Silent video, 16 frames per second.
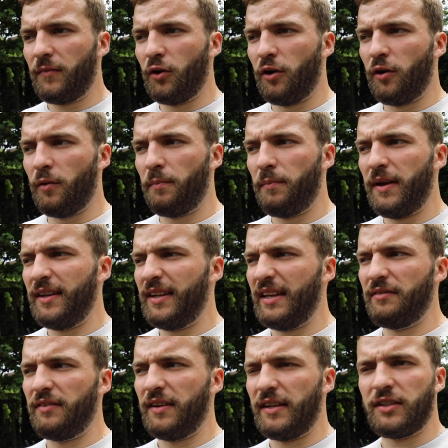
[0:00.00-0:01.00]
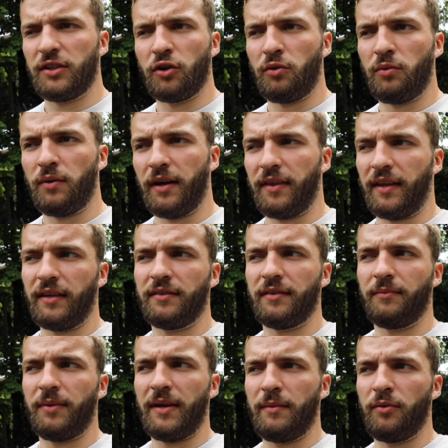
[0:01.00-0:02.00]
or PDV salt, I think
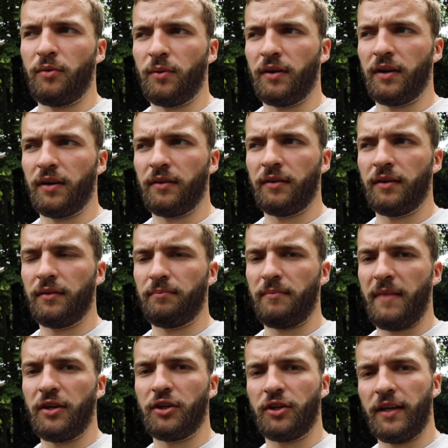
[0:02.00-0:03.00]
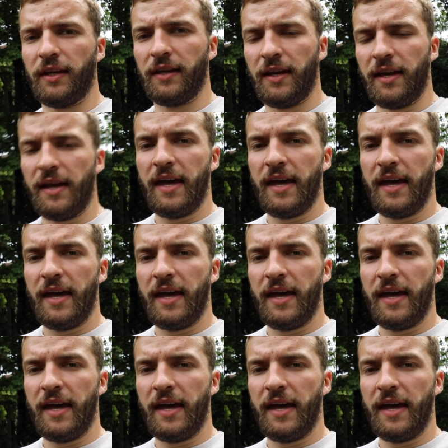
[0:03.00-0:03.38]
some people were mentioning,